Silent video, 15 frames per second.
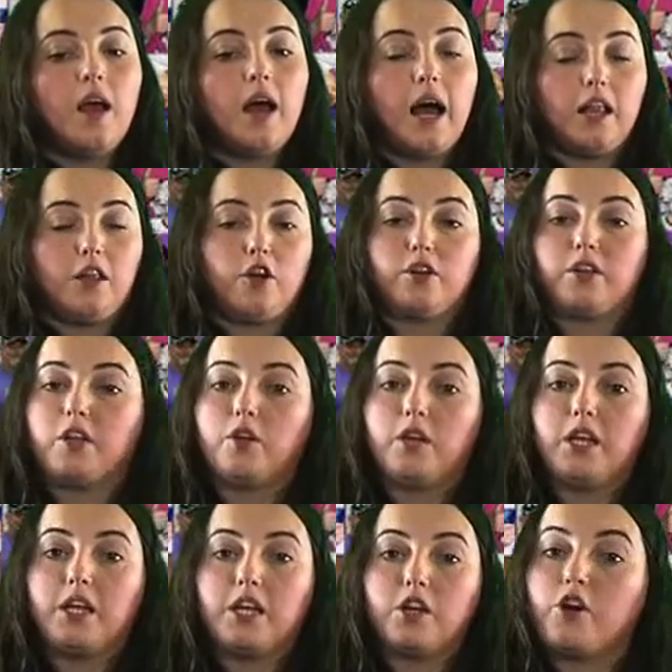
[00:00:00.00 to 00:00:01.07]
I learned that you
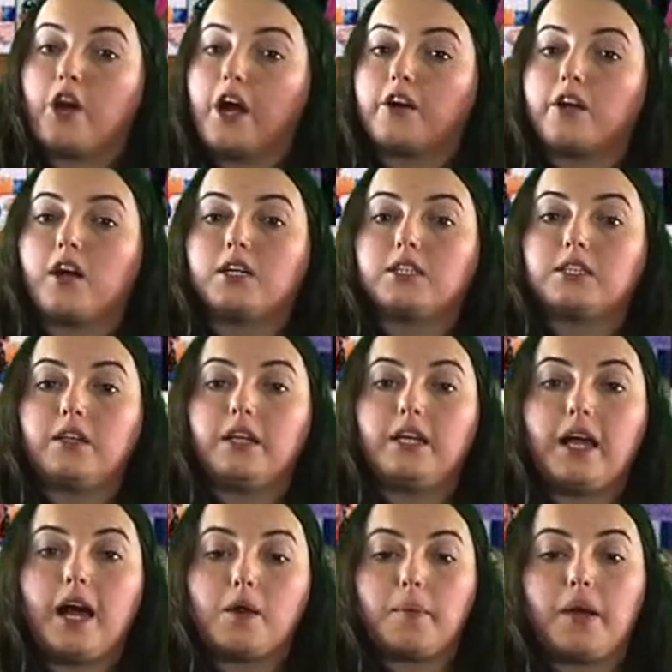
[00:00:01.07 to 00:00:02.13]
need to get your air ducts cleaned
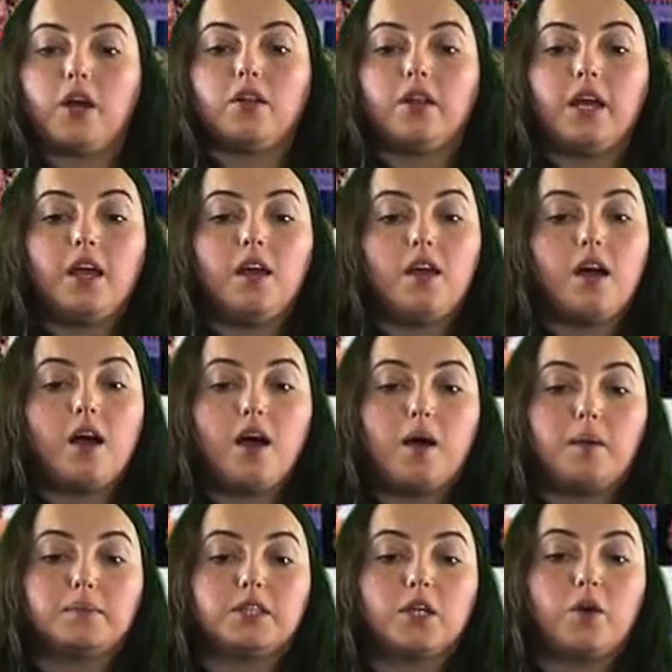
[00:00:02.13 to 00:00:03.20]
out apparently.
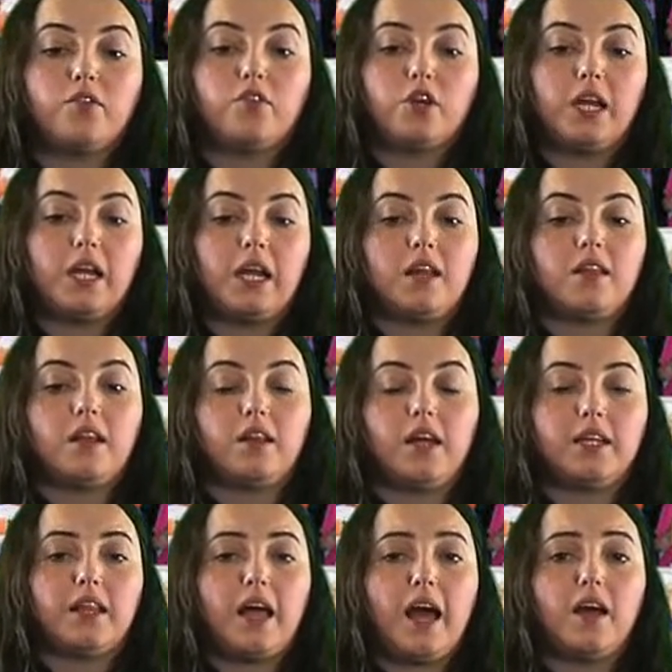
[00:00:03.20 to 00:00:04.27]
Um, so if you're needing anything like
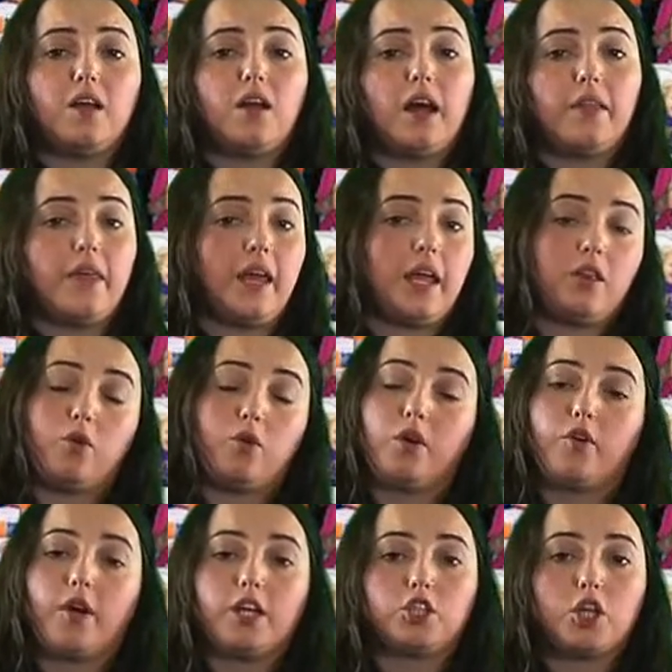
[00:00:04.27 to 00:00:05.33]
that, they do a
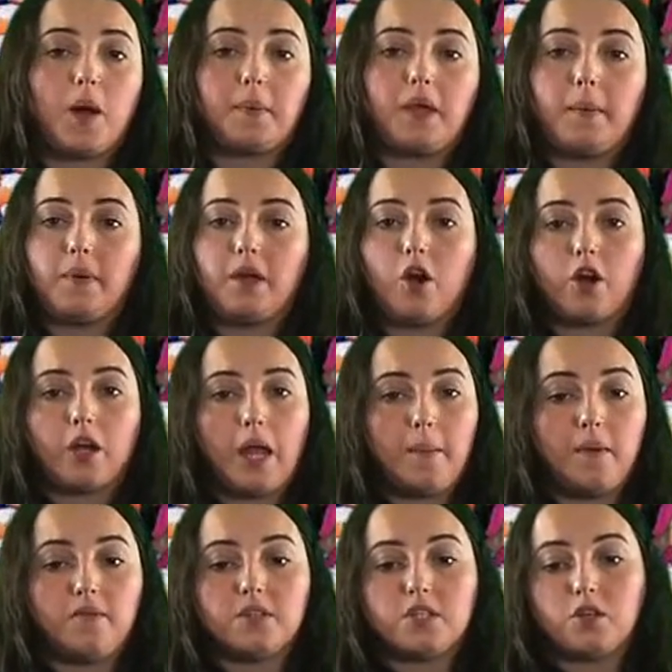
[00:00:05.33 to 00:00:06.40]
great job keeping our
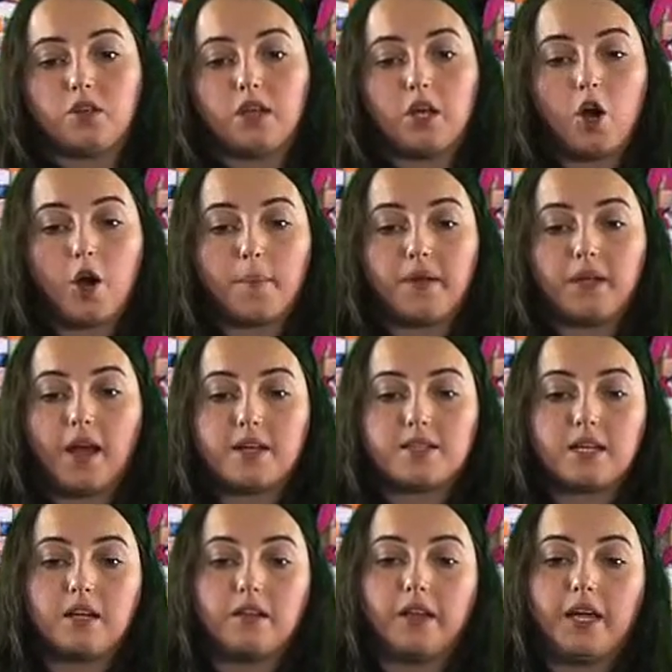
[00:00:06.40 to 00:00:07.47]
gaming facility carpet nice
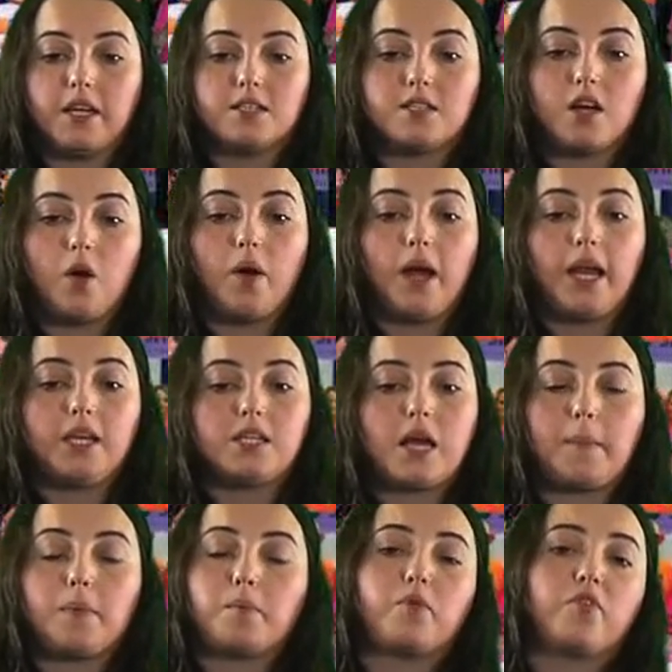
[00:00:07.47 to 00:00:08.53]
and clean. So any
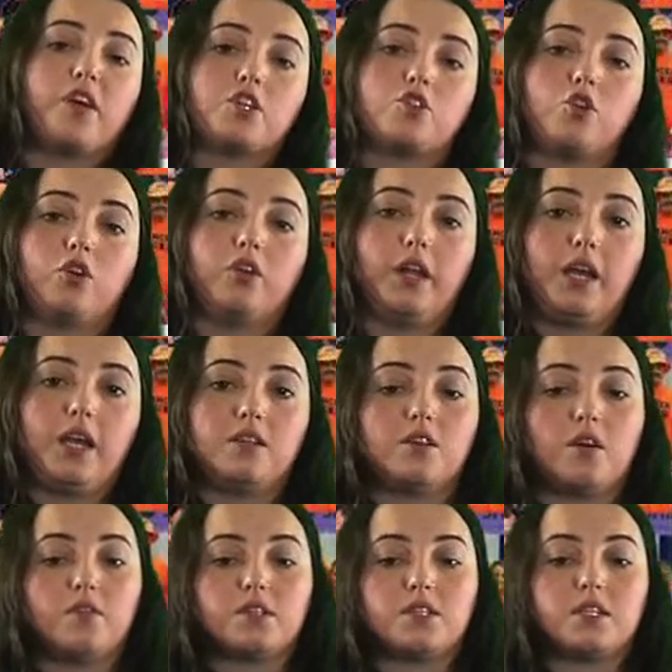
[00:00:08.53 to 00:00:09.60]
type of professional cleaning
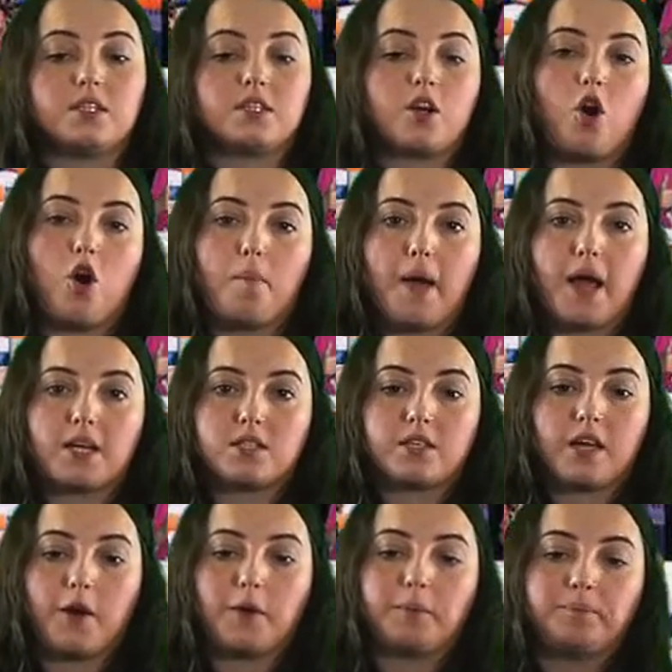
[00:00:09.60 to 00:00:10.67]
services, call Max
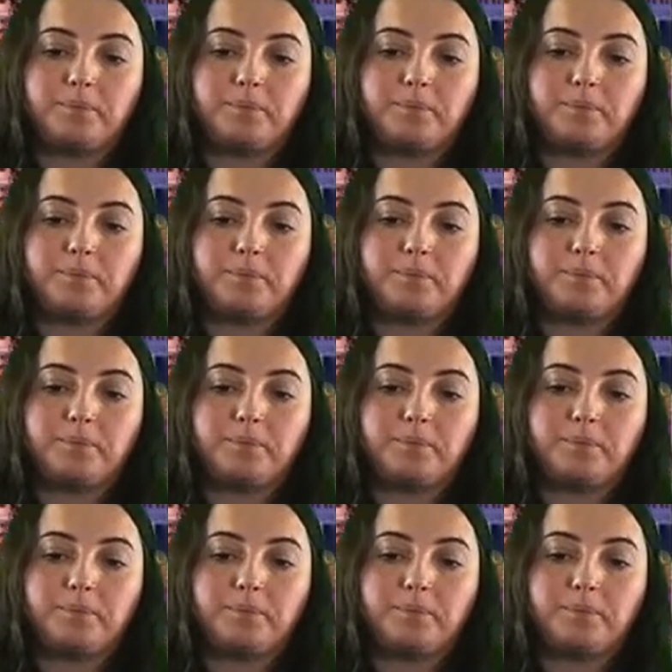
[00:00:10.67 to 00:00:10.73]
Care.